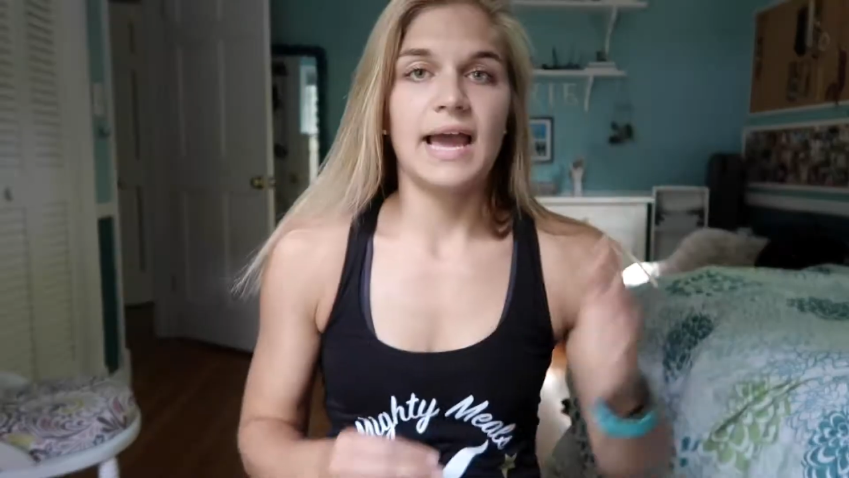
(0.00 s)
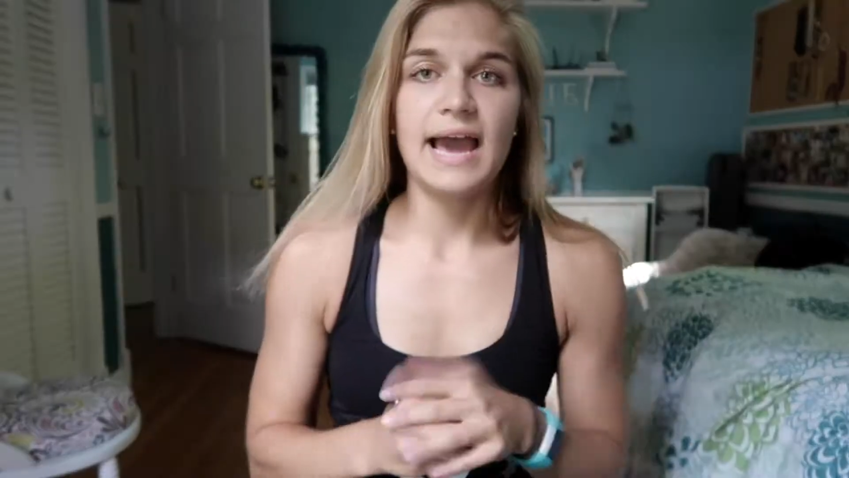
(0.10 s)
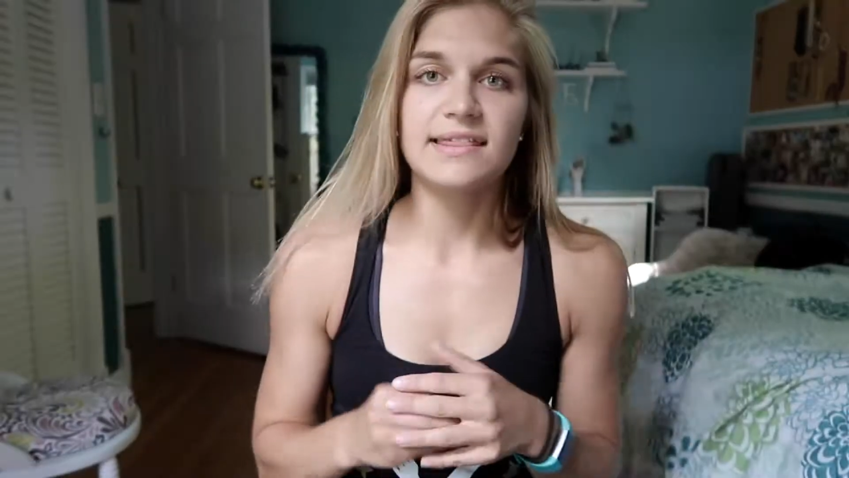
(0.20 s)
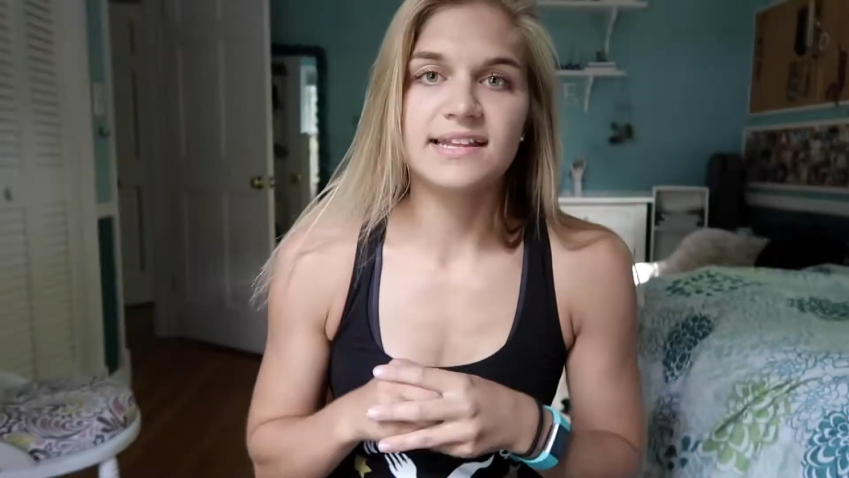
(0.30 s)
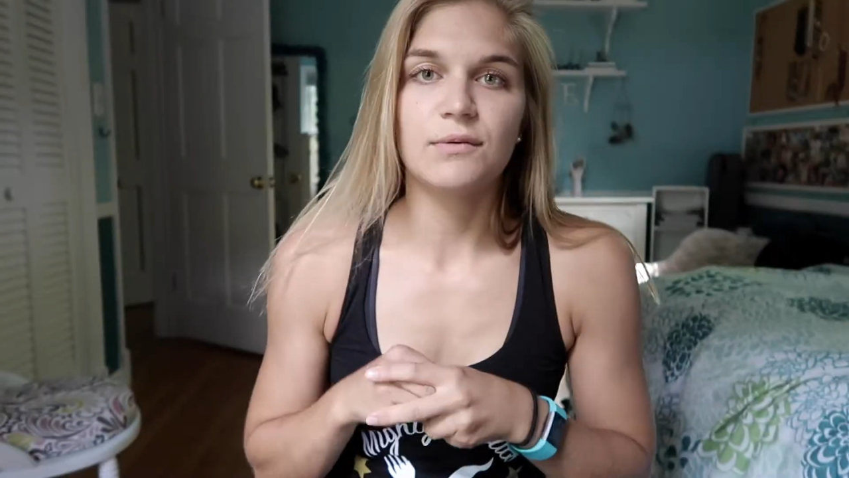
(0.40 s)

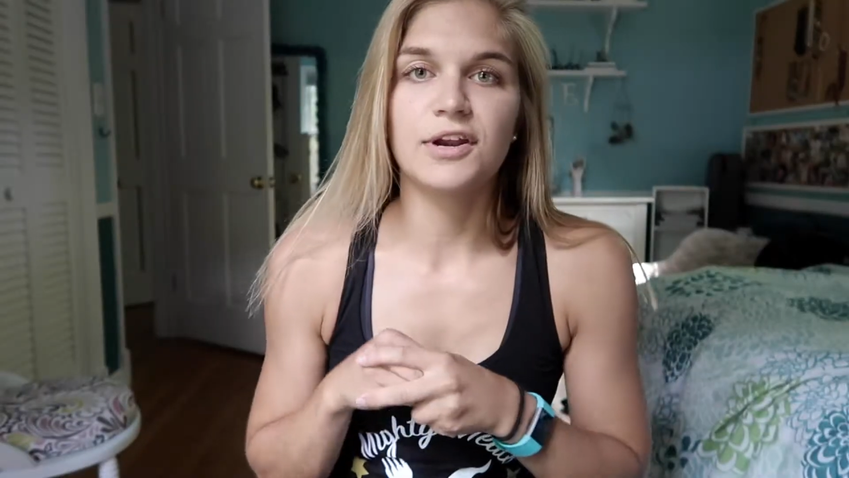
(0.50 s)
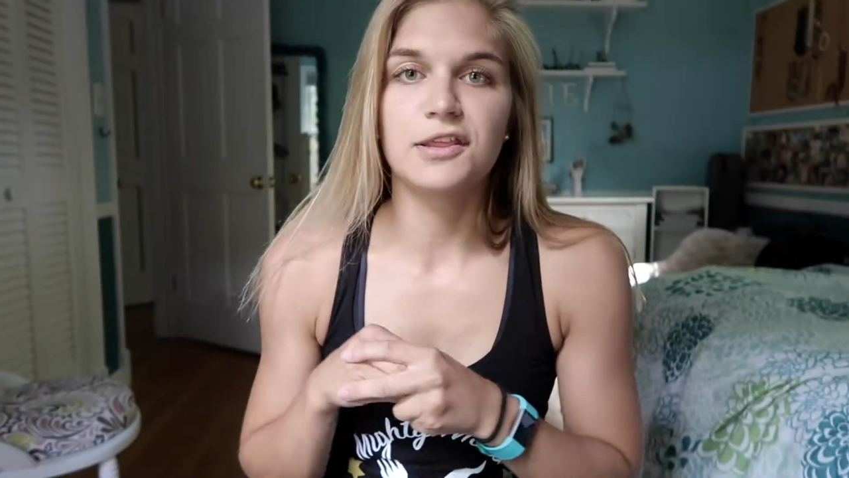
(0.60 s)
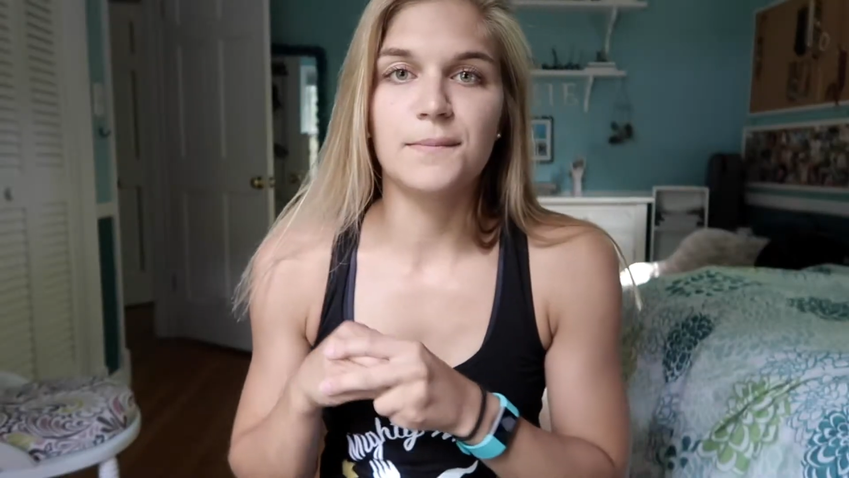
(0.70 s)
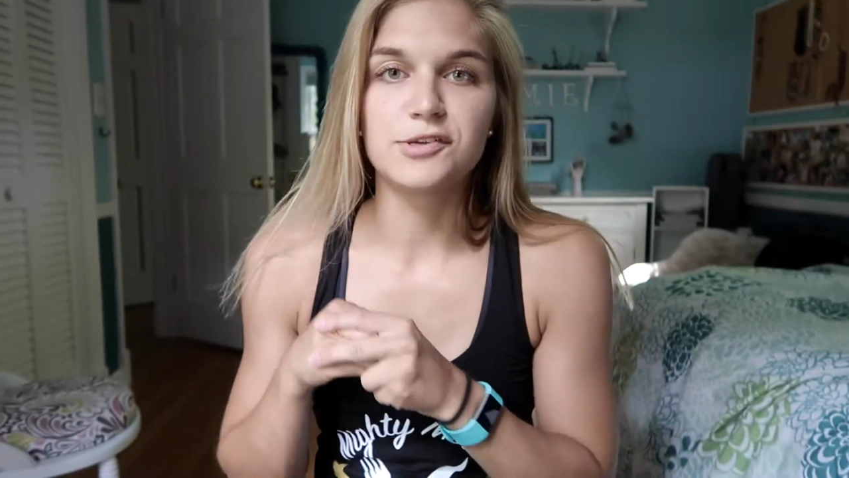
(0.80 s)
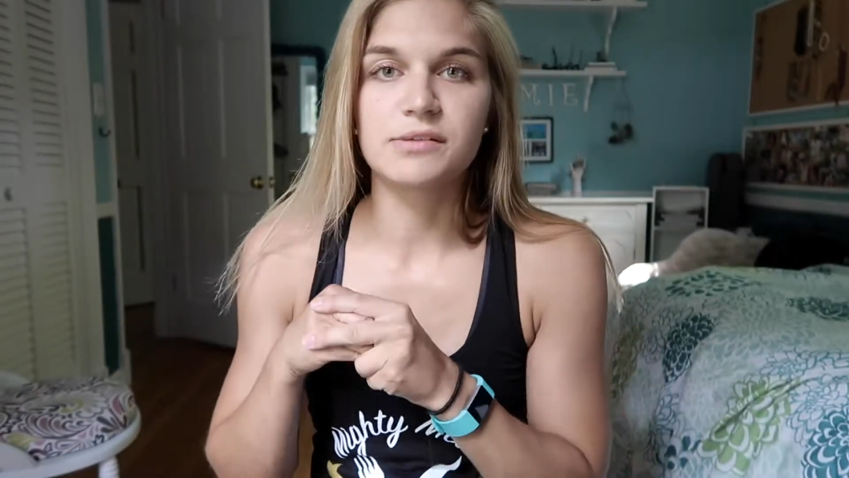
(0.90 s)
I think that one of
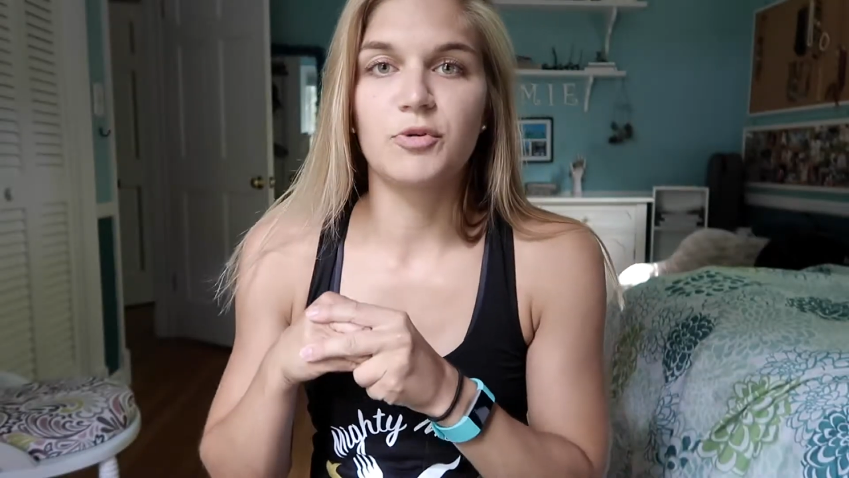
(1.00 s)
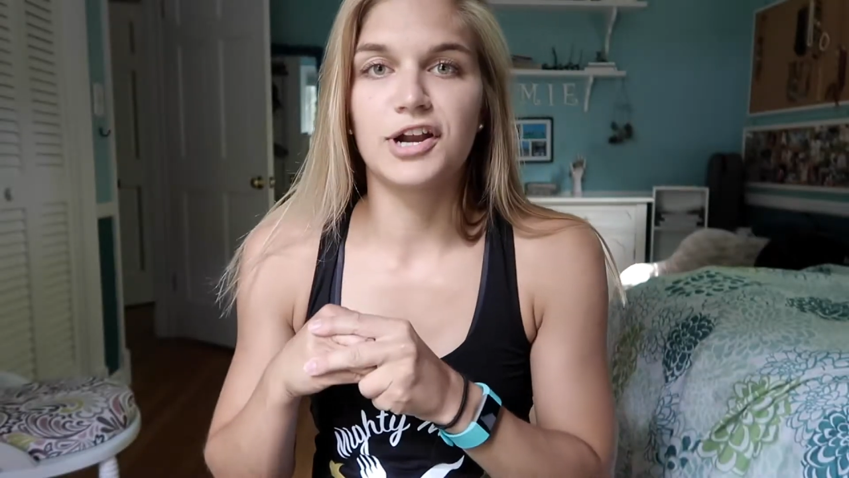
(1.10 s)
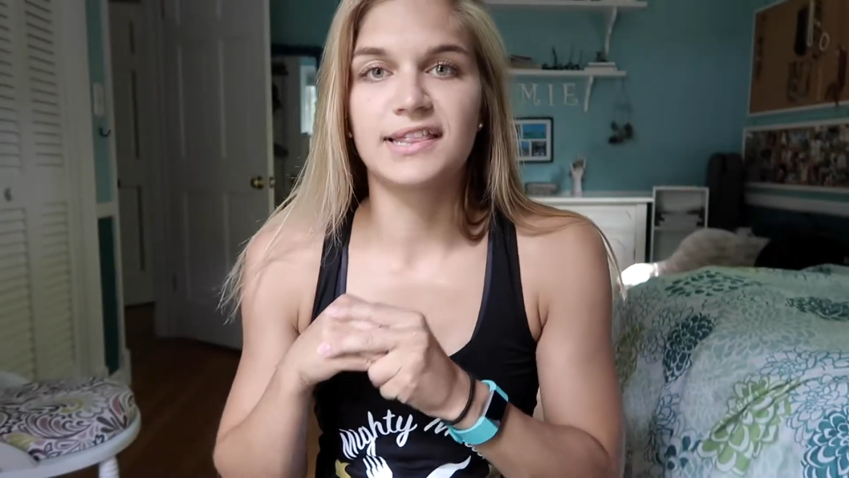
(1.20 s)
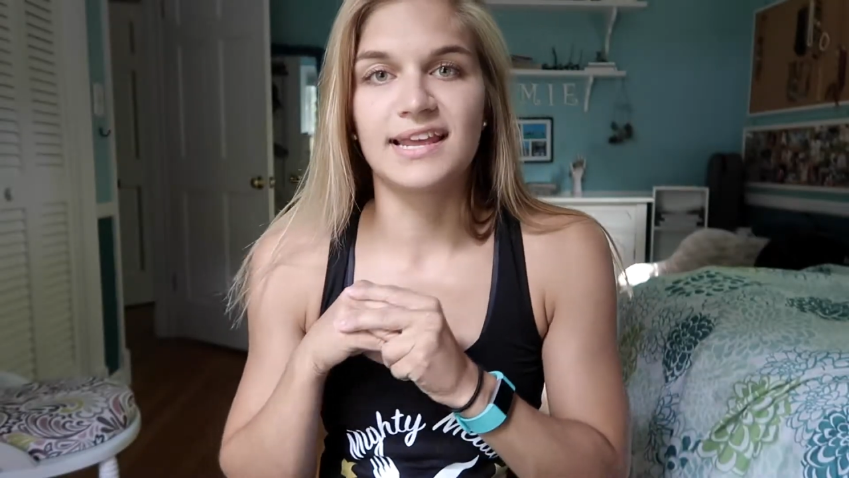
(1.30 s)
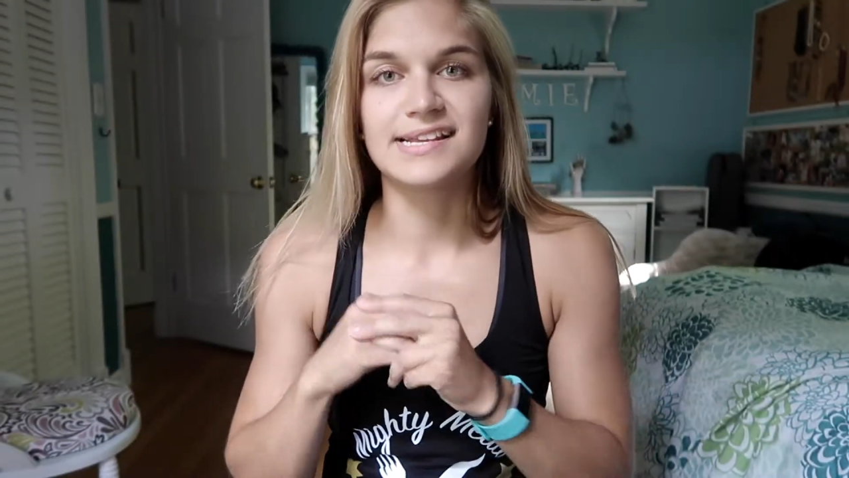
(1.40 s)
the most
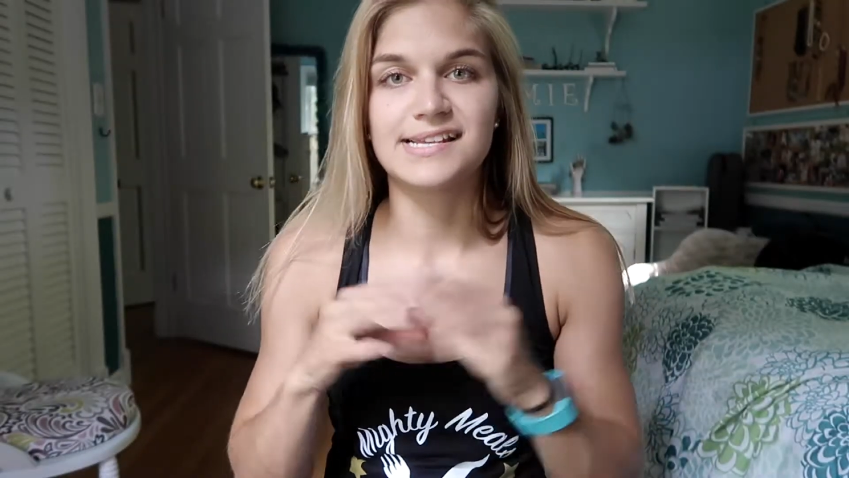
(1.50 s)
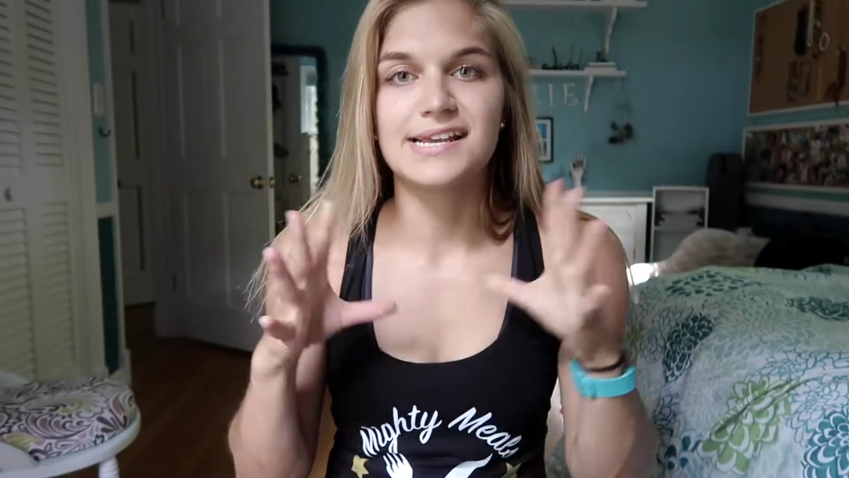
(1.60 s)
important things